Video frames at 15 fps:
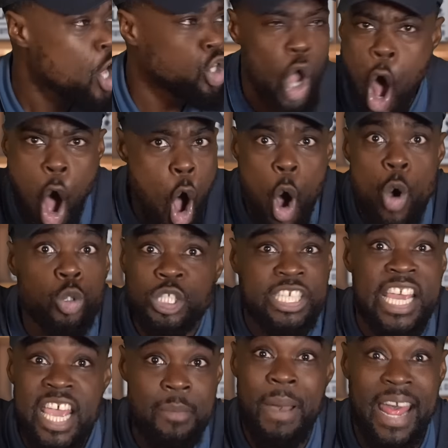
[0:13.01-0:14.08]
the whole
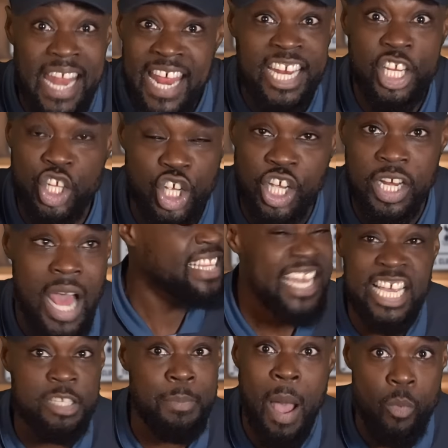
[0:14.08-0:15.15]
team had energy enough.
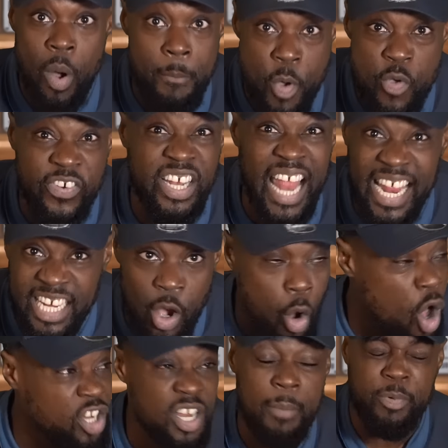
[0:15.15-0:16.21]
These men were moving like they were
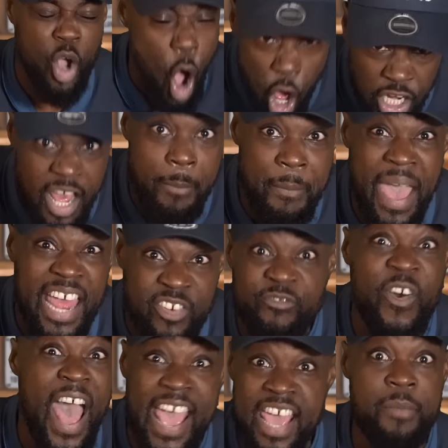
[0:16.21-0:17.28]
on them Conor Benn
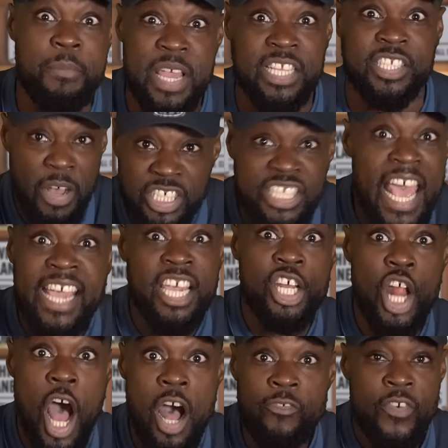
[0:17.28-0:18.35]
vitamins. But second
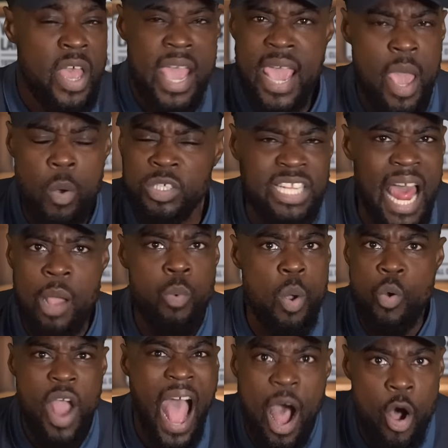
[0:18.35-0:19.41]
half, it was like we
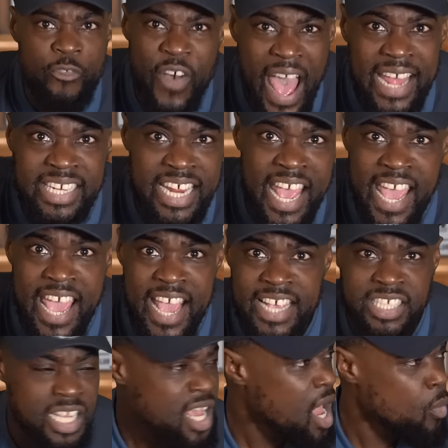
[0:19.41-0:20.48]
were out of
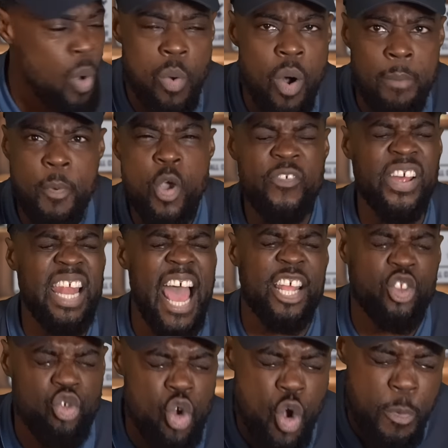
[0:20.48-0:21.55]
ideas. We were moving like
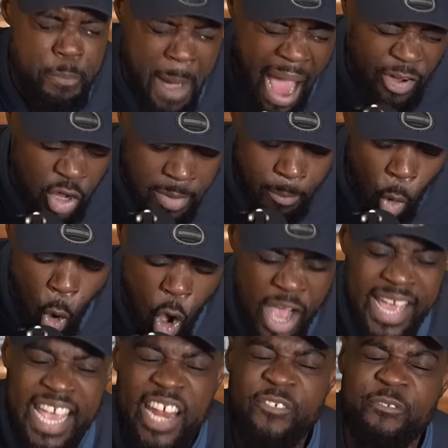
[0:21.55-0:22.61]
Drew Barrymore
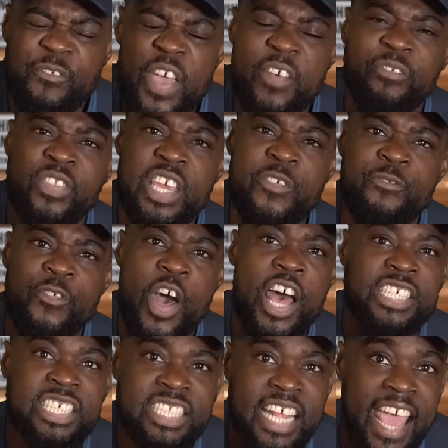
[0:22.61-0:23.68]
in 50
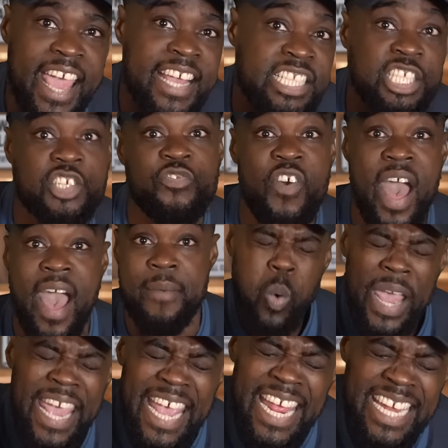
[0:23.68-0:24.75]
First Dates, fam.
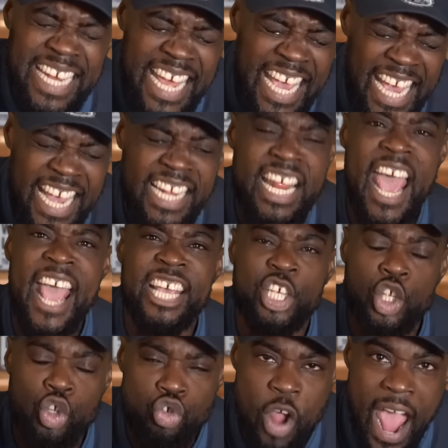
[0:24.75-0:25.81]
We need a
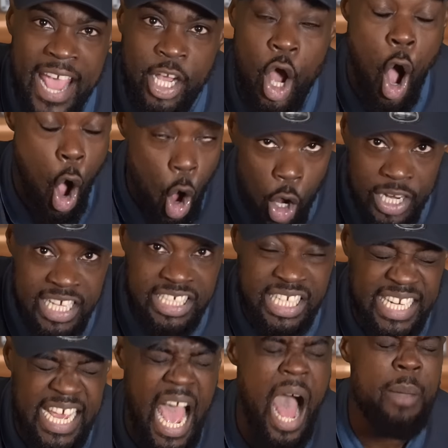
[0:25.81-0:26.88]
striker.
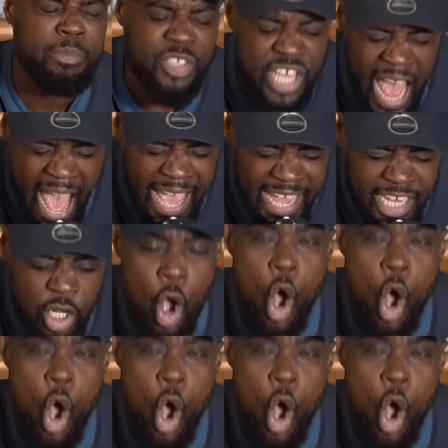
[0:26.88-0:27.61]
Honestly, I'm tired